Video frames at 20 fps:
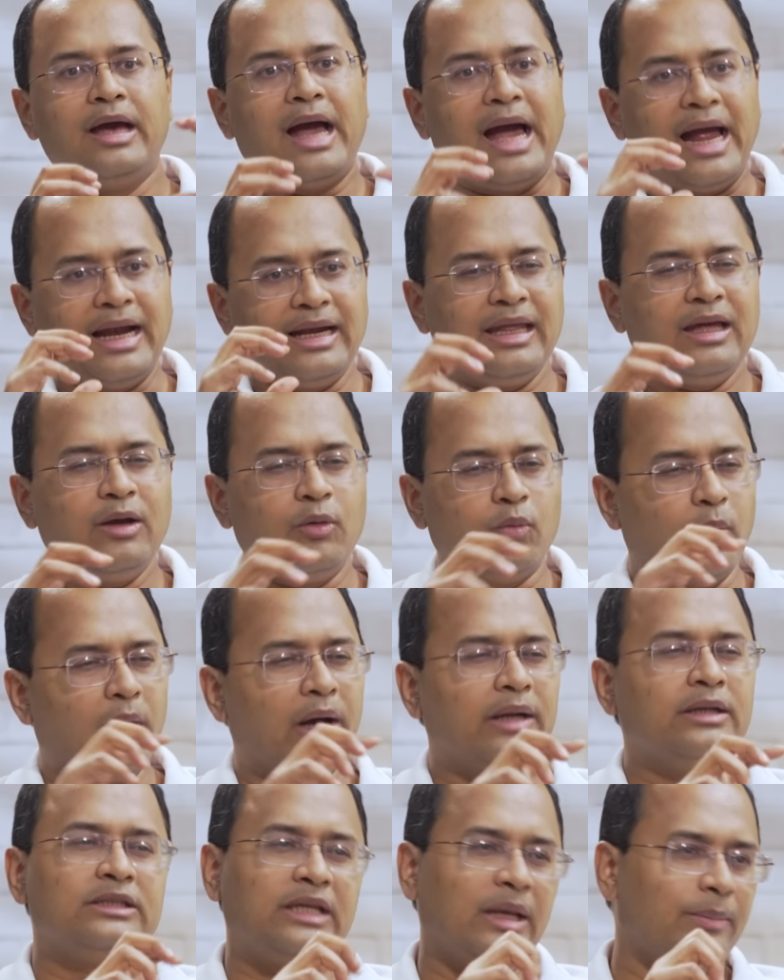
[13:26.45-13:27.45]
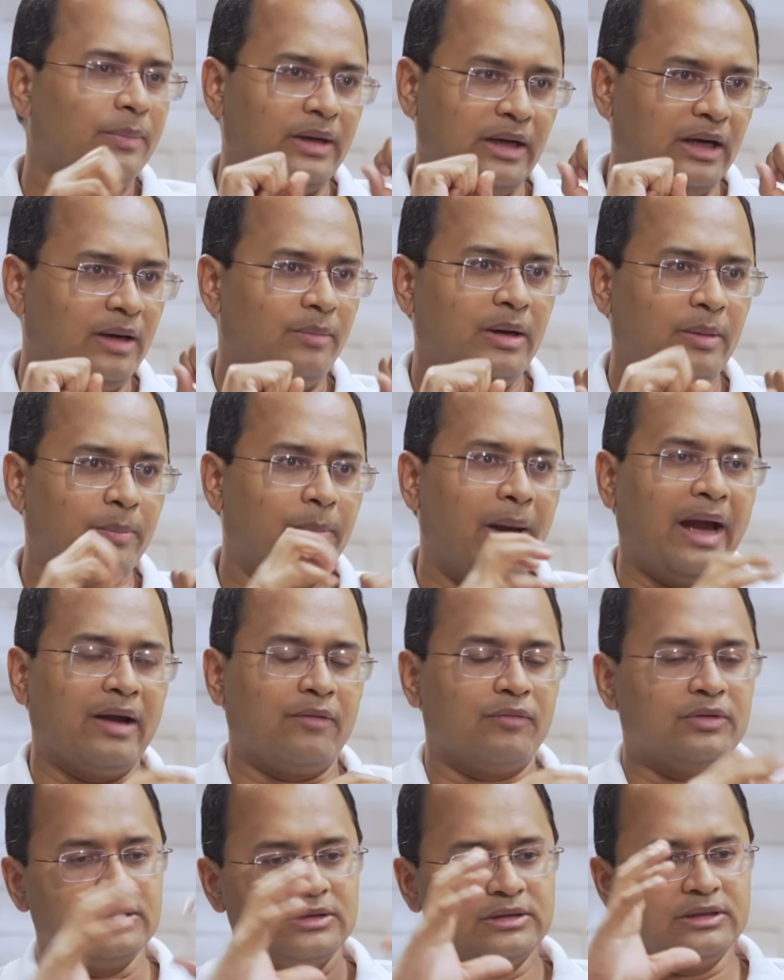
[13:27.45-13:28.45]
I'll take one step a little bit back,
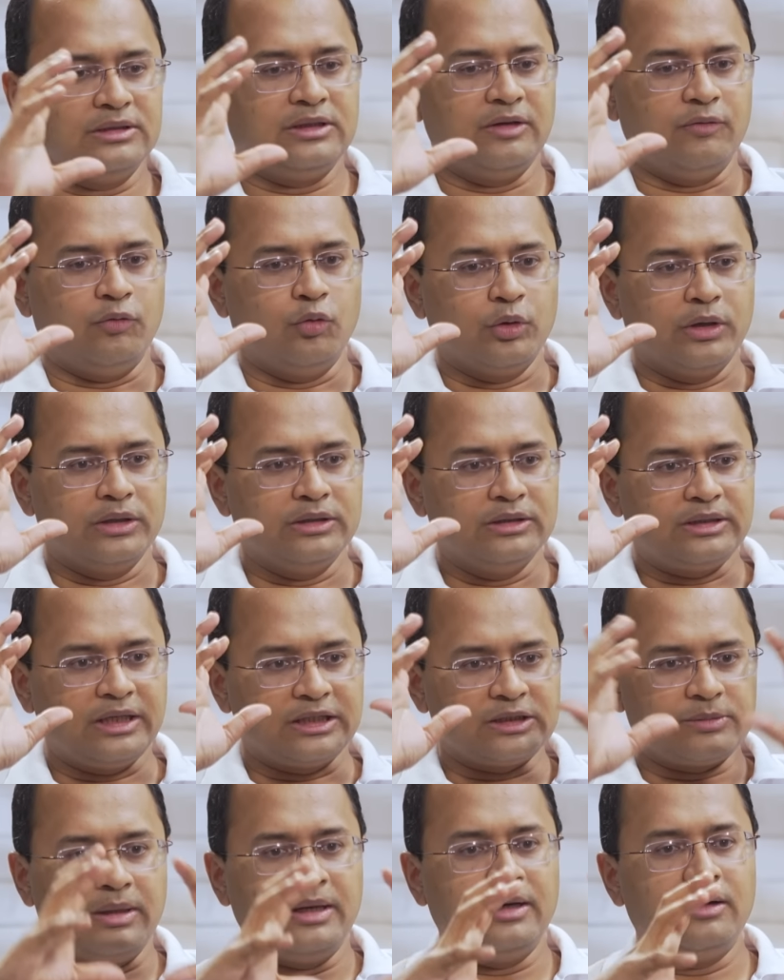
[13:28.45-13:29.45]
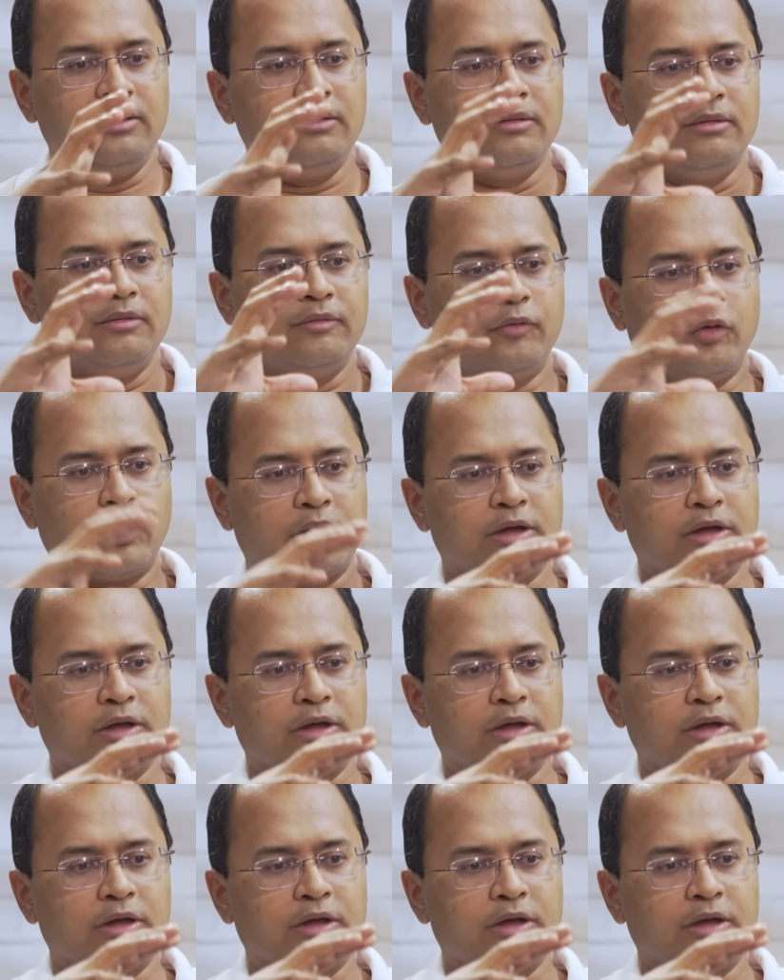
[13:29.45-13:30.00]
which is just if you can just explain for